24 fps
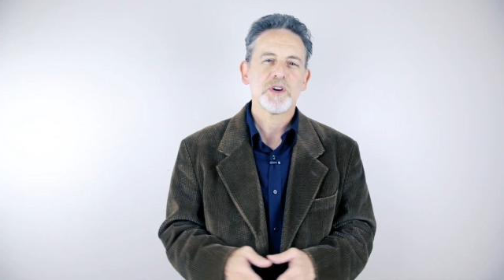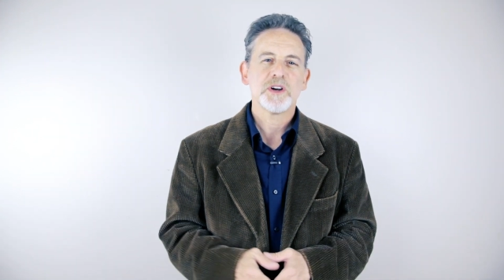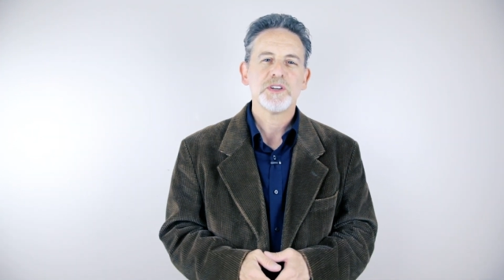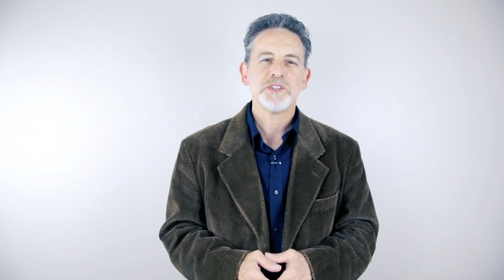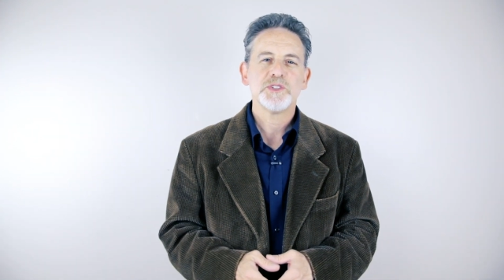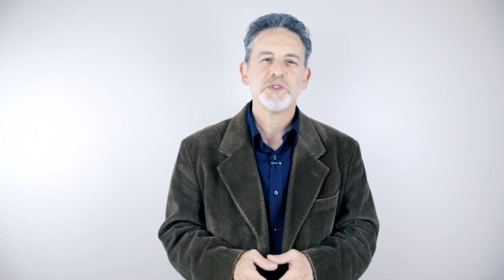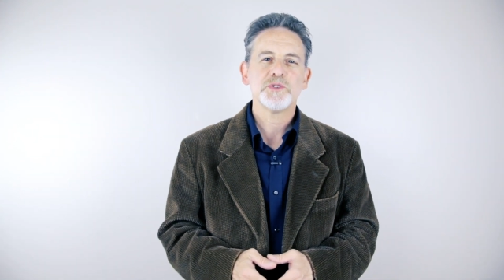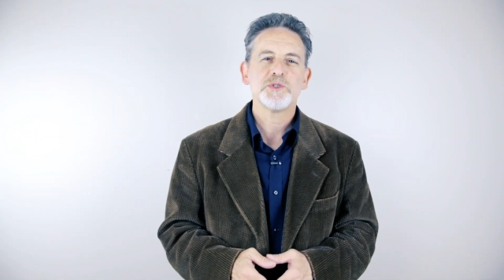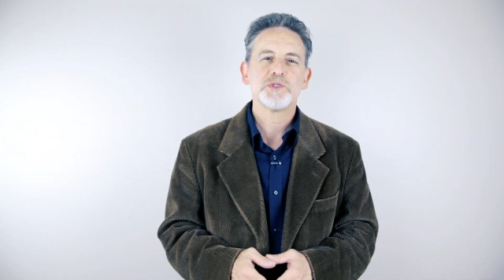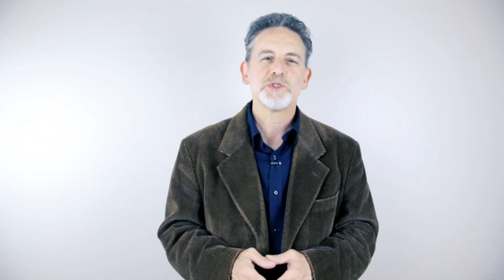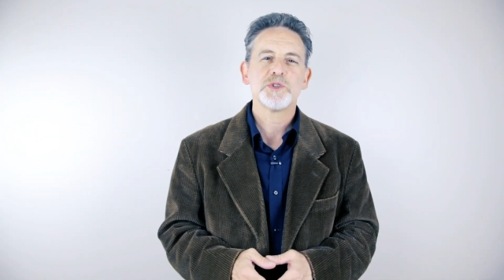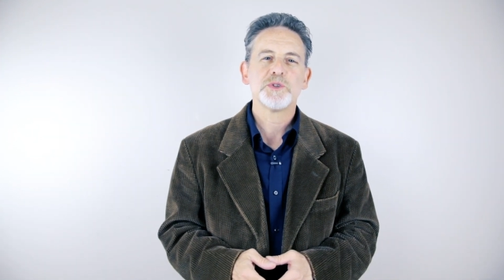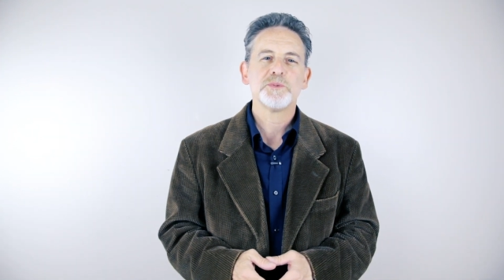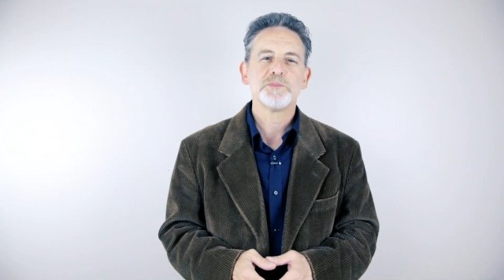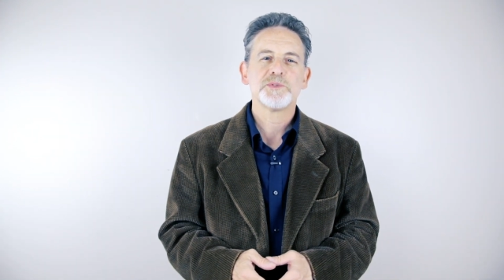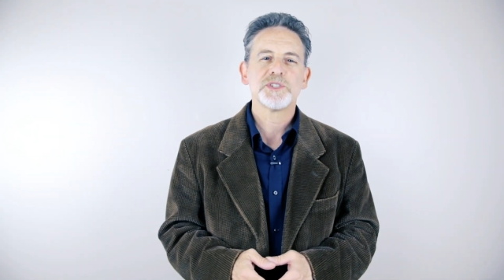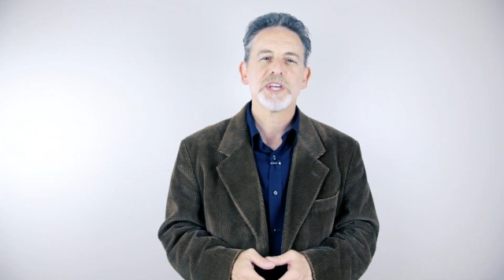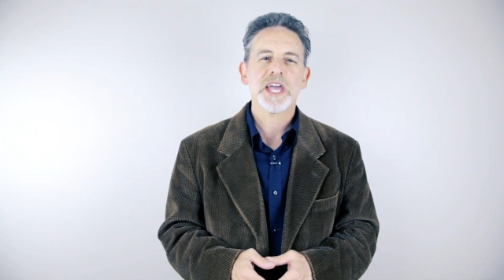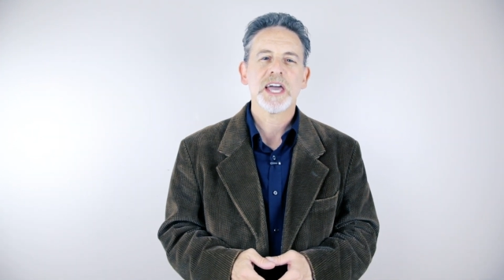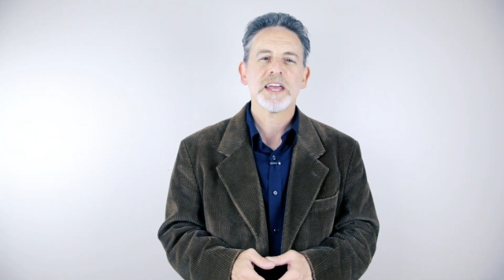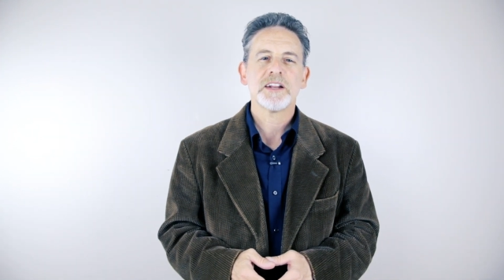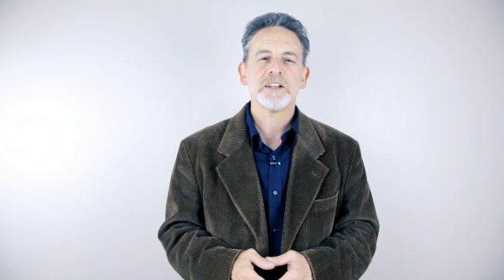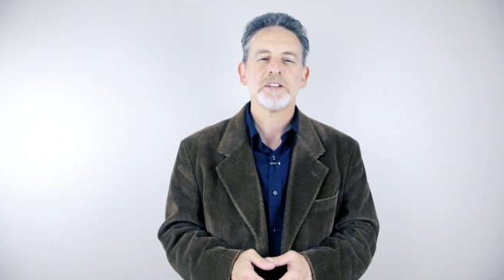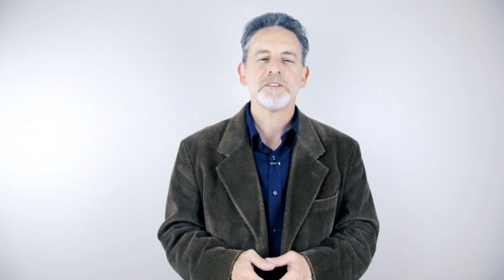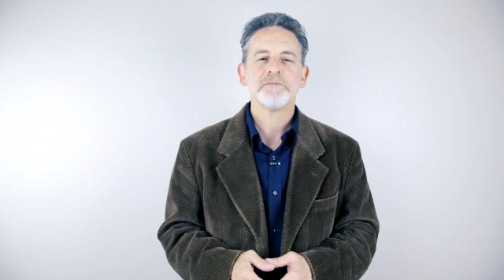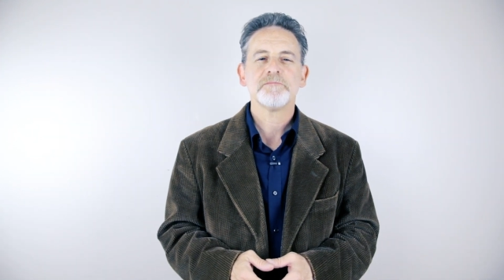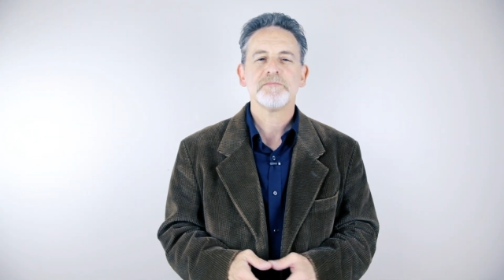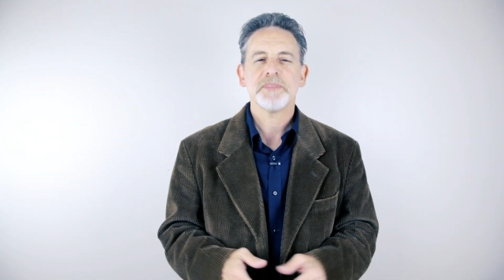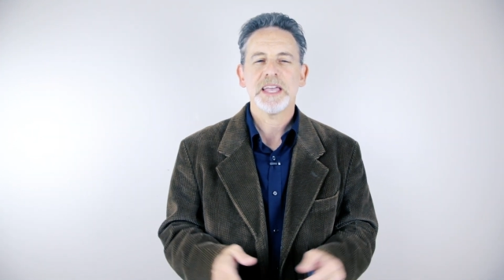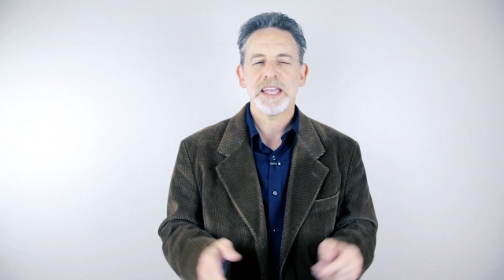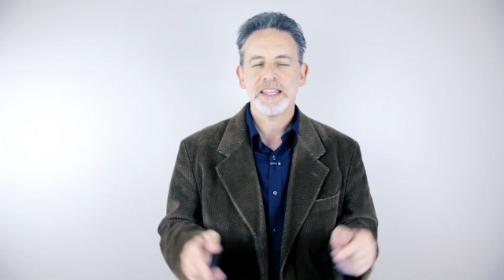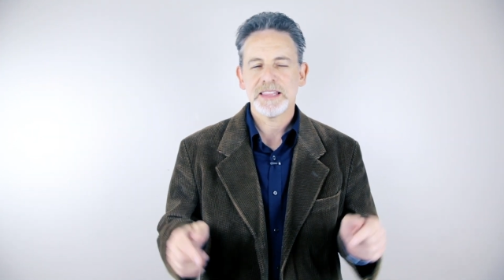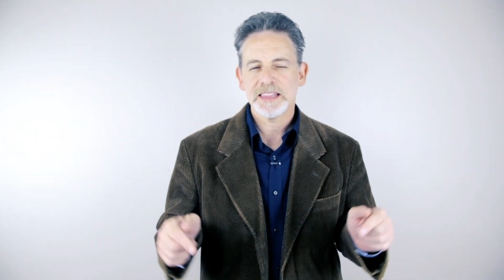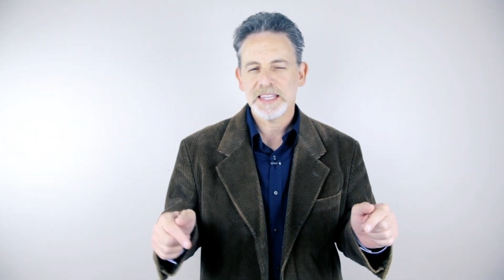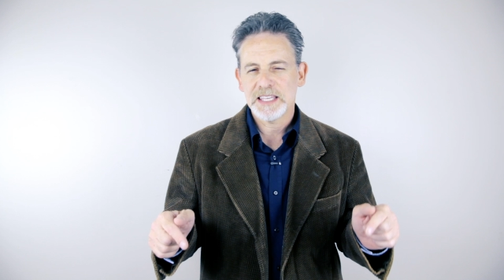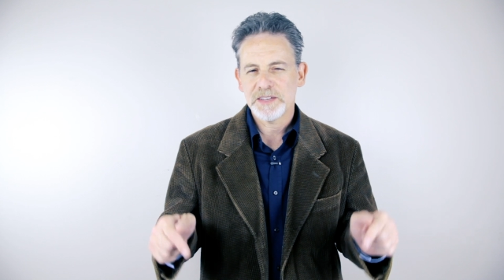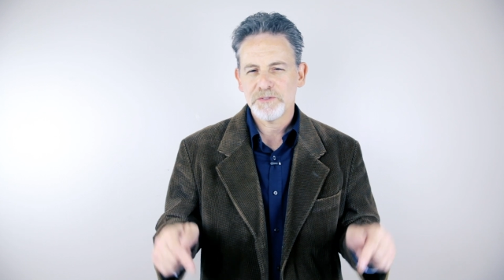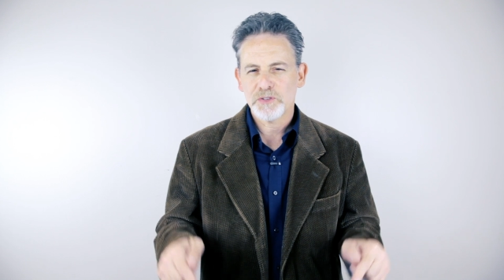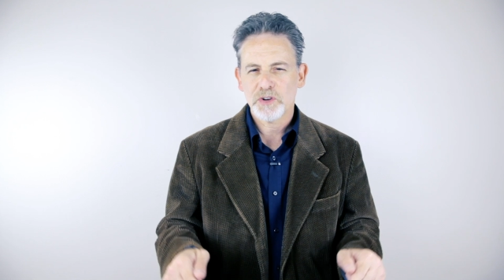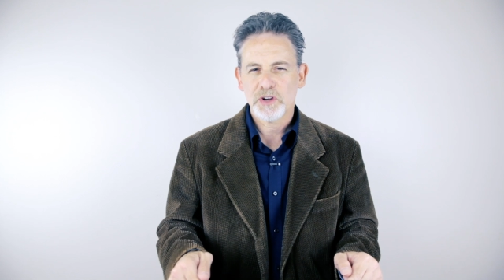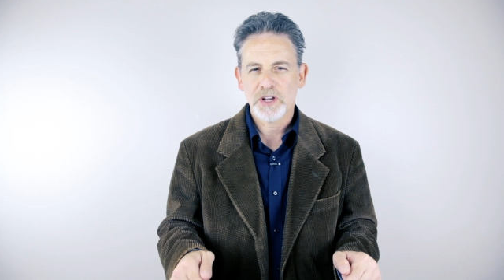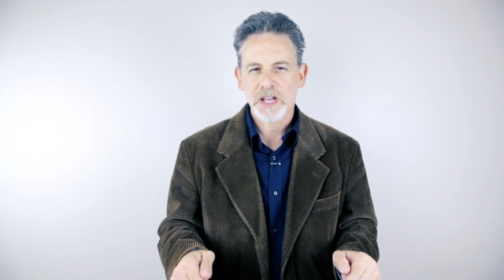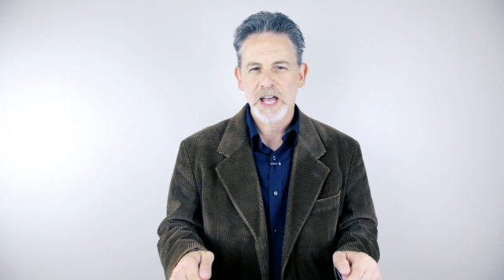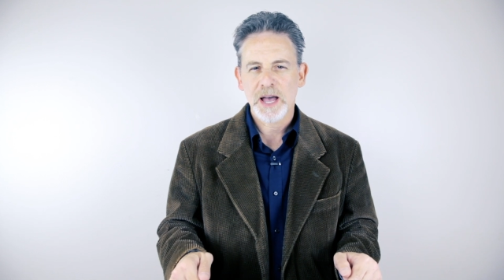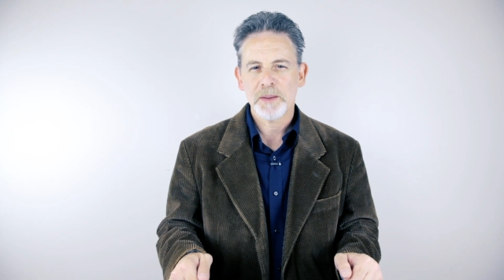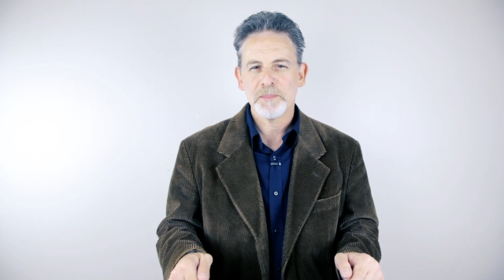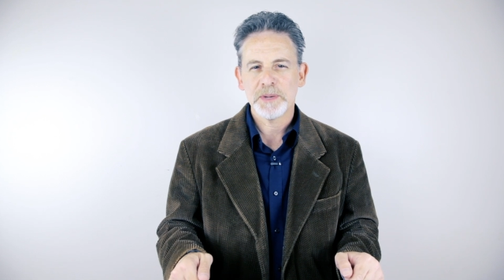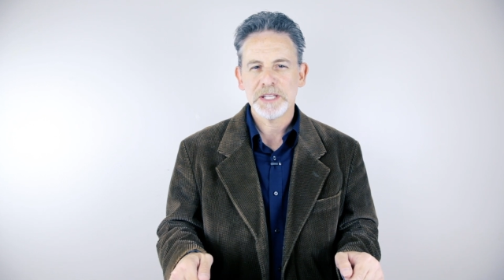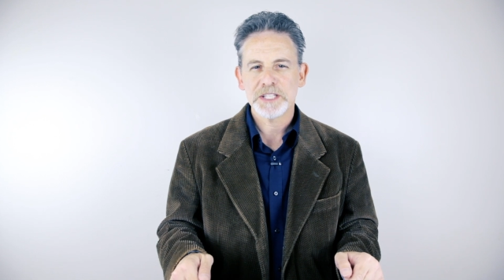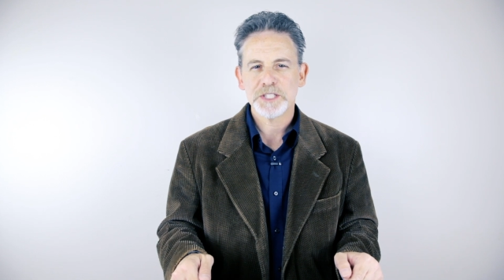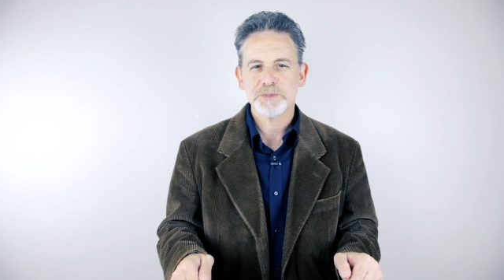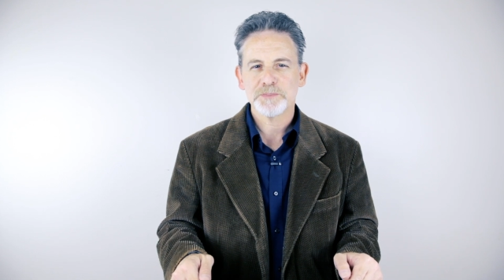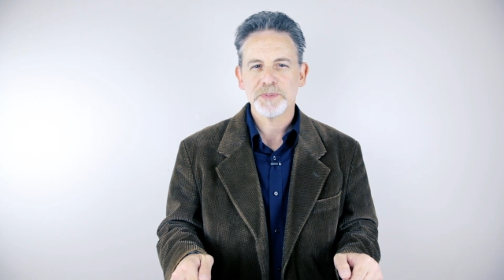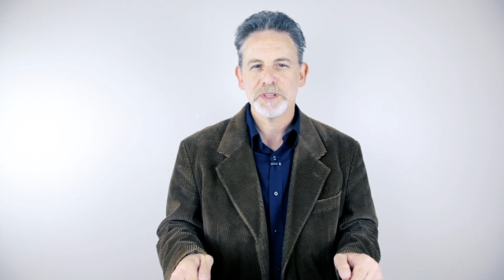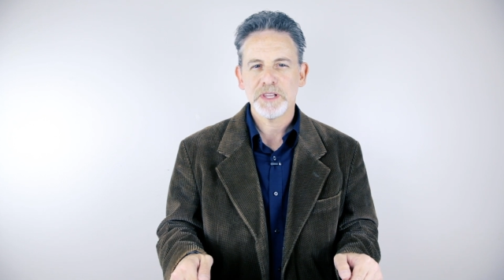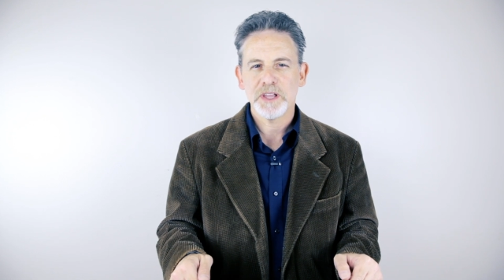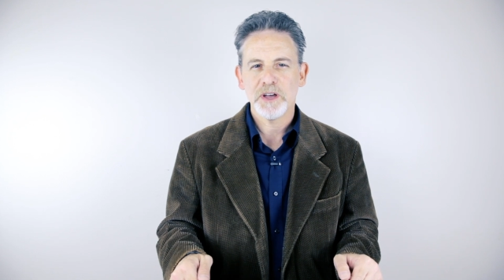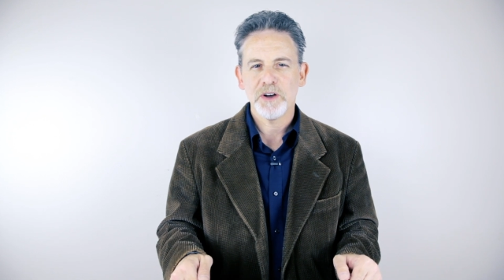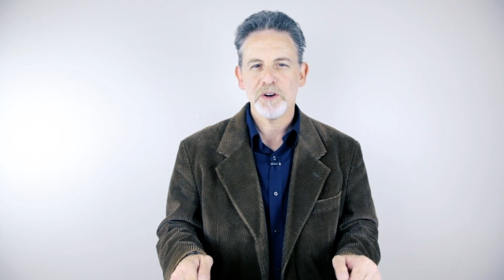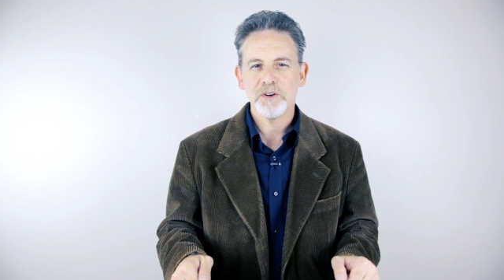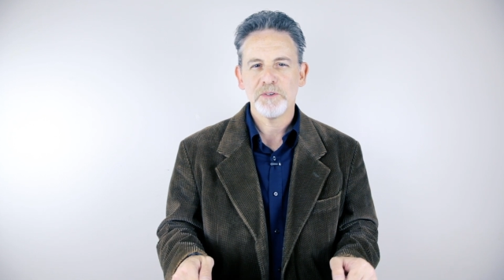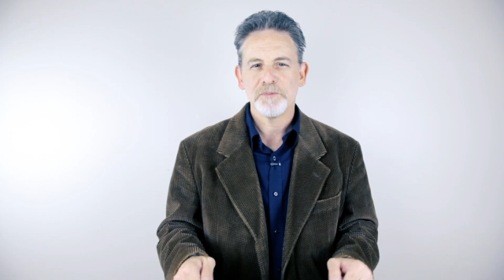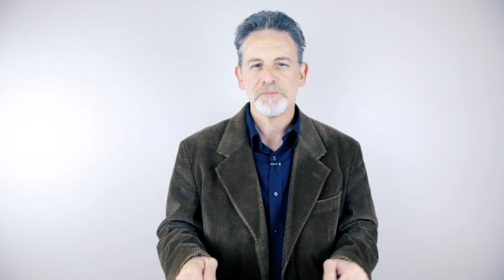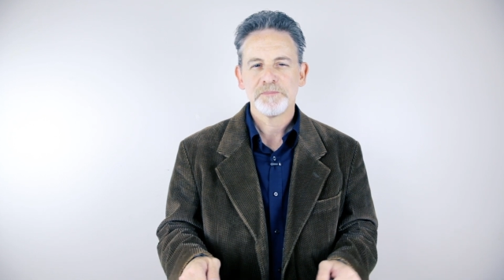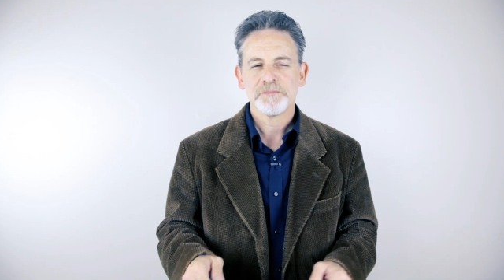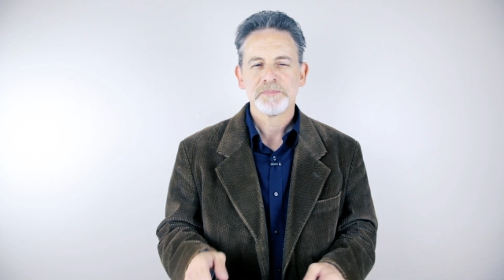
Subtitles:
our YouTube channel, and leave your comments below.